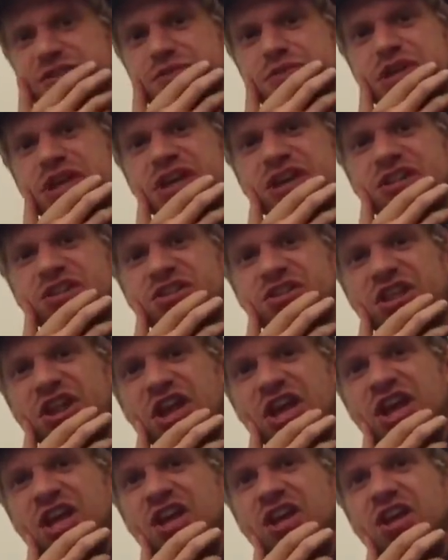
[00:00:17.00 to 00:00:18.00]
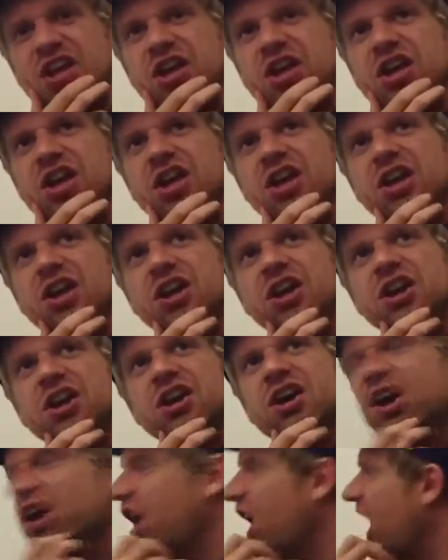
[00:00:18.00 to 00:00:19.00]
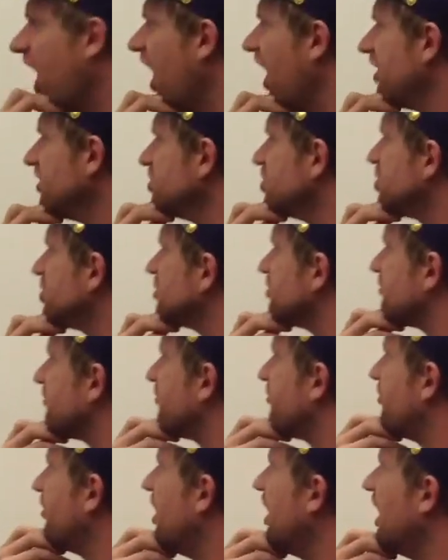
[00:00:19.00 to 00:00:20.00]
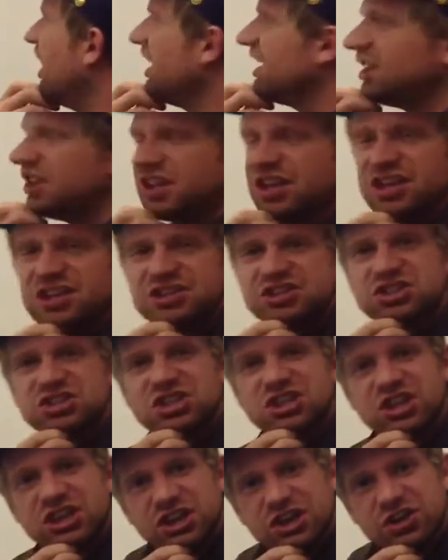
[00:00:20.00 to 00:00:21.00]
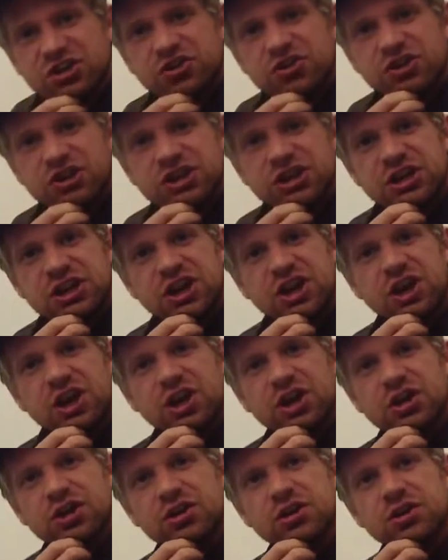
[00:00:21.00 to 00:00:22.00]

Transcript: me think I should find its area.